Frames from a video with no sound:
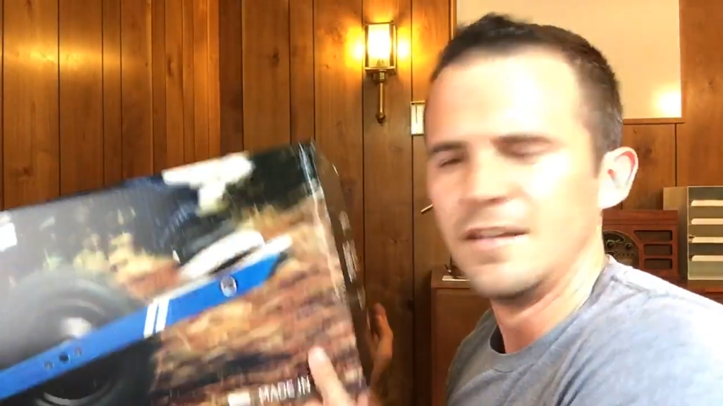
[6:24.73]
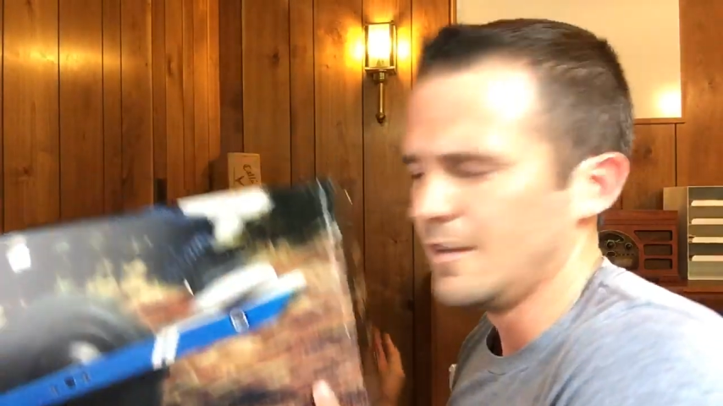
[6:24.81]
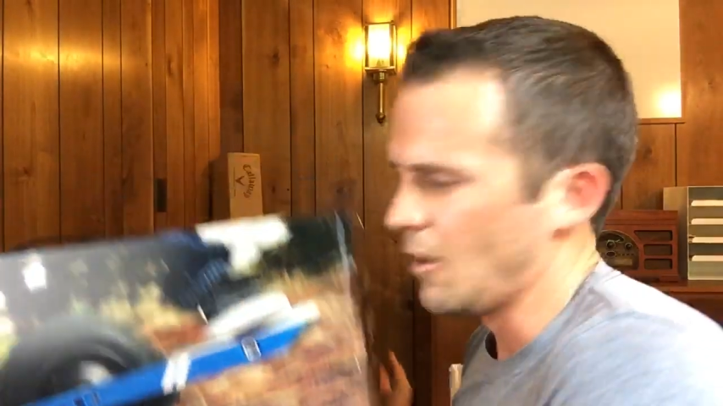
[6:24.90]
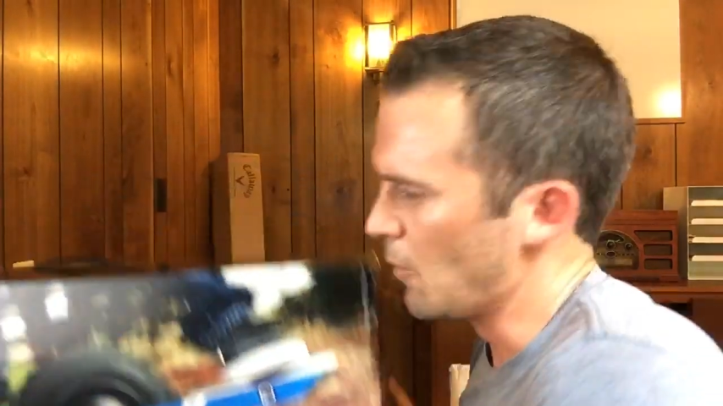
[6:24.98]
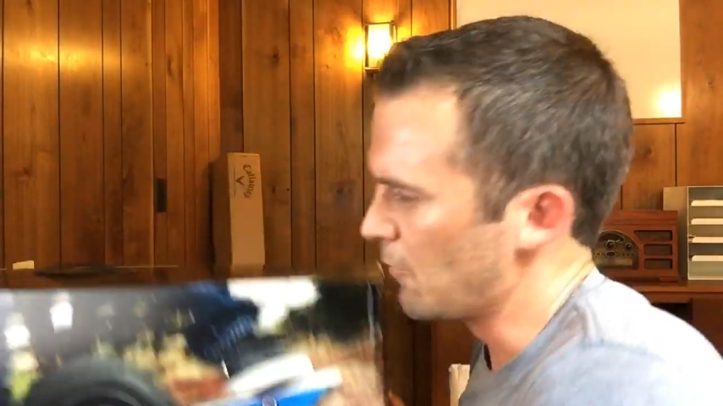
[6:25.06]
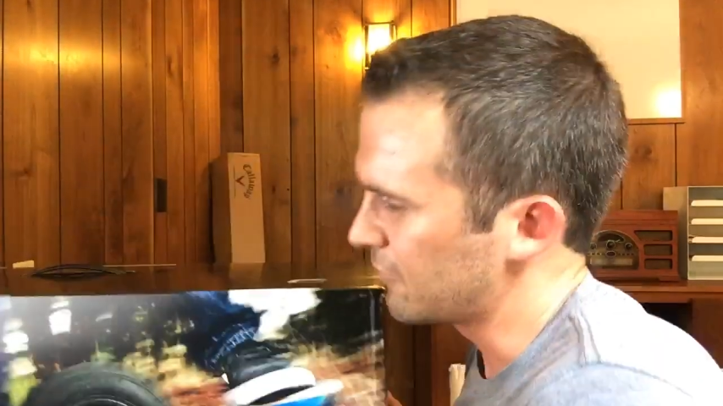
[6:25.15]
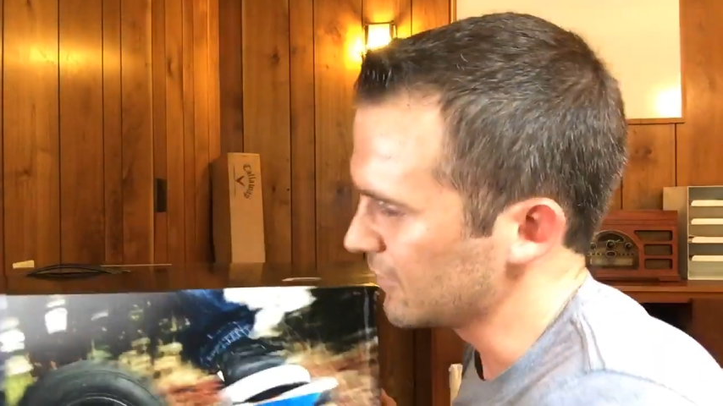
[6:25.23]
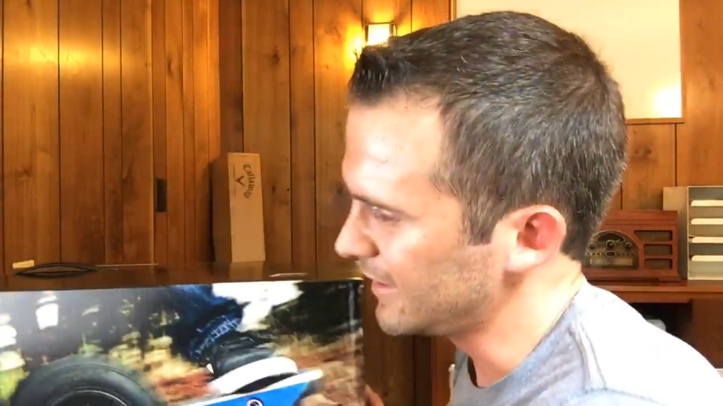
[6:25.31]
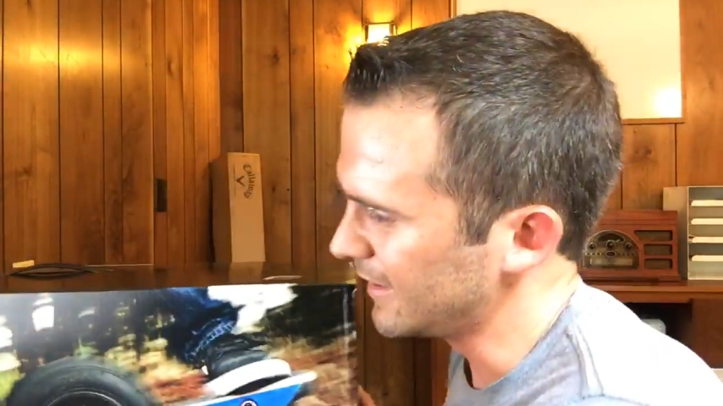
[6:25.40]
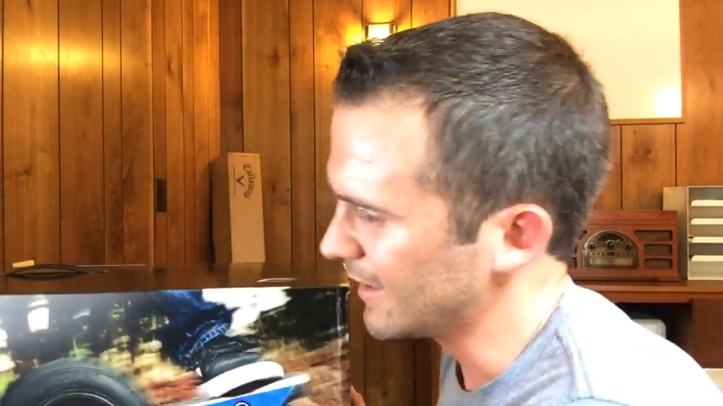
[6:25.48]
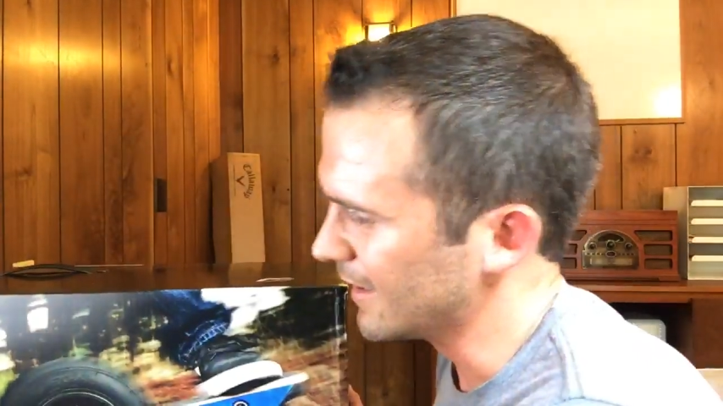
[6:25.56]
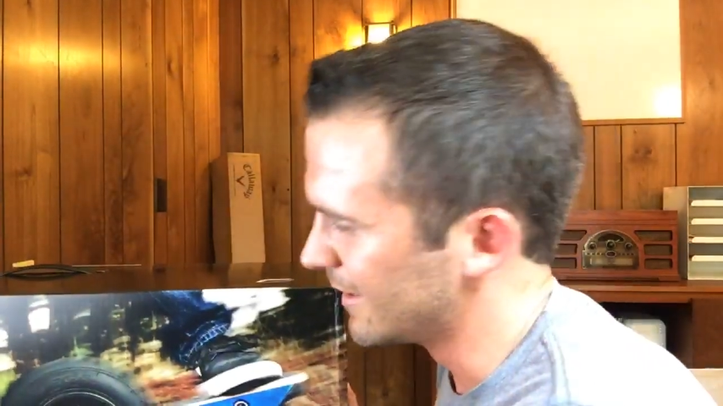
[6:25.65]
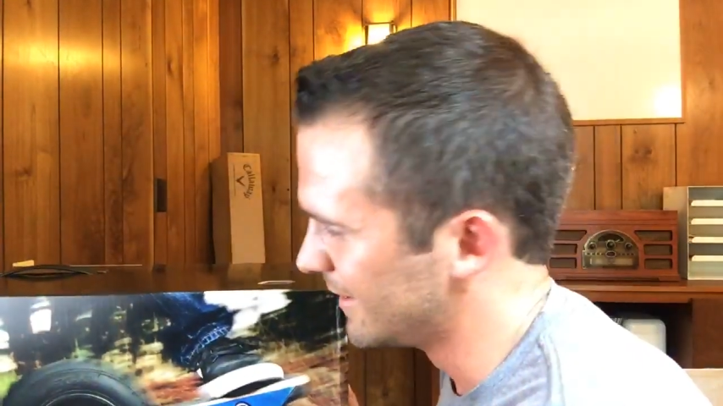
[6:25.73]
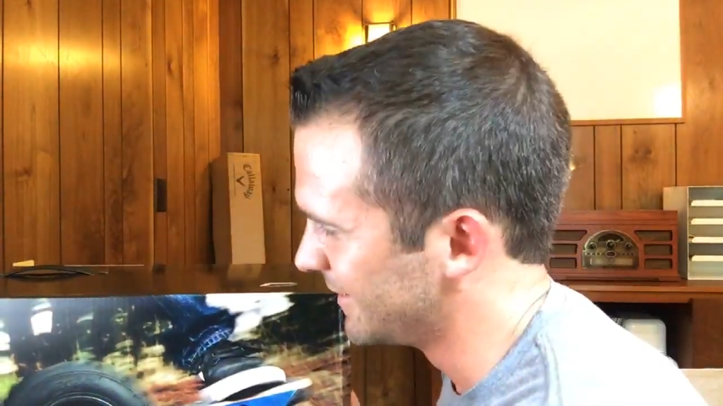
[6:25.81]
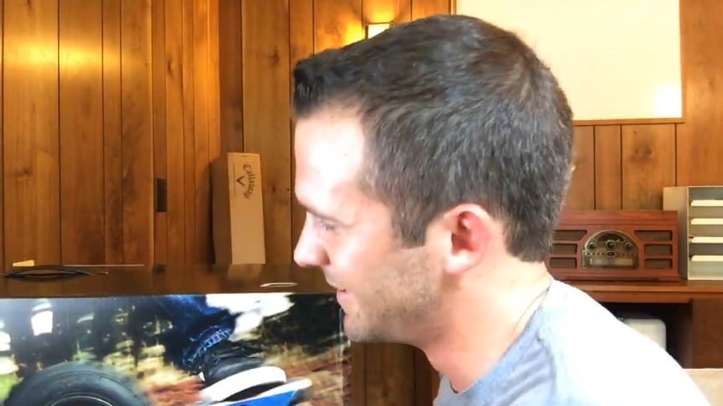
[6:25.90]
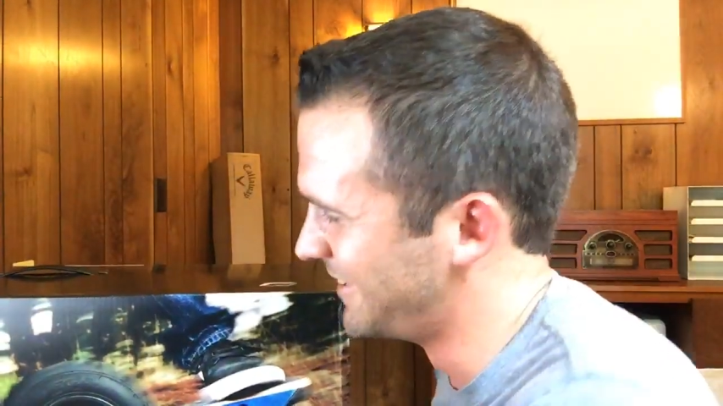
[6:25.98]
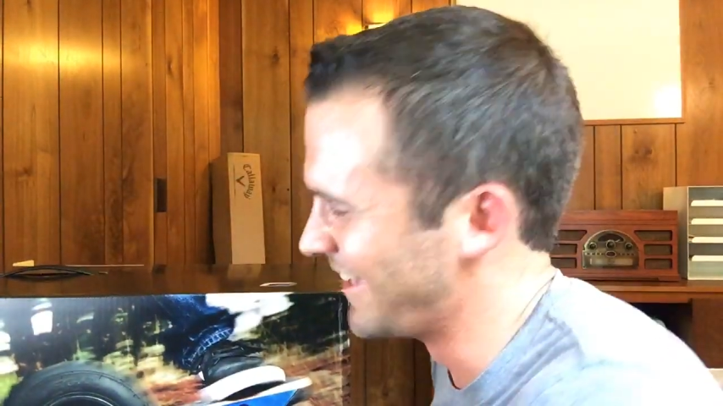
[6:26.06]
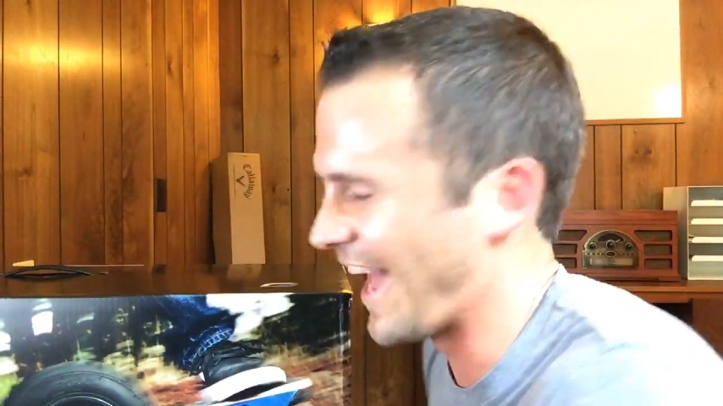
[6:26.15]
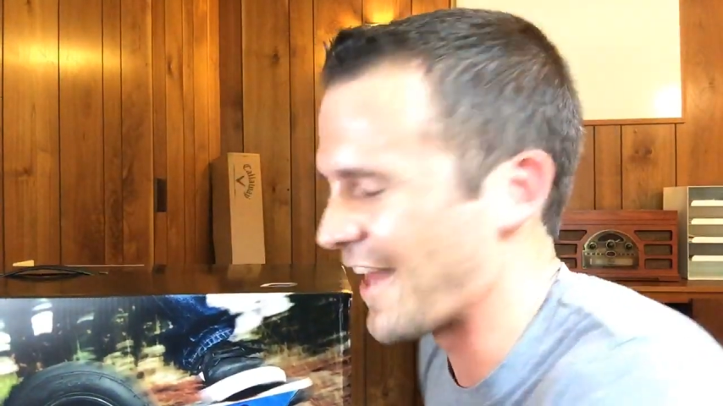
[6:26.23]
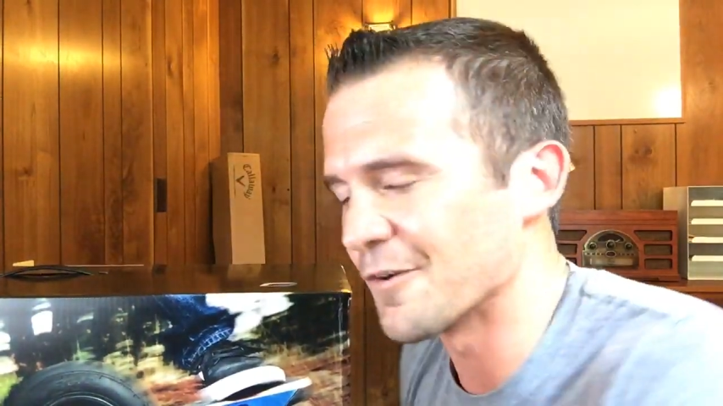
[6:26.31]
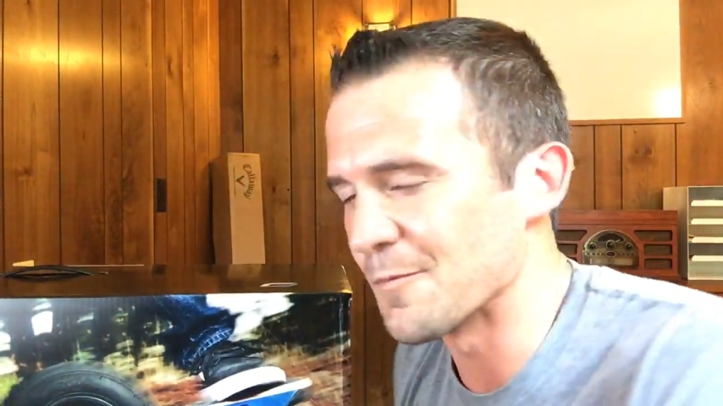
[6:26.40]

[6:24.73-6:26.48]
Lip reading: Hopefully, I don't know,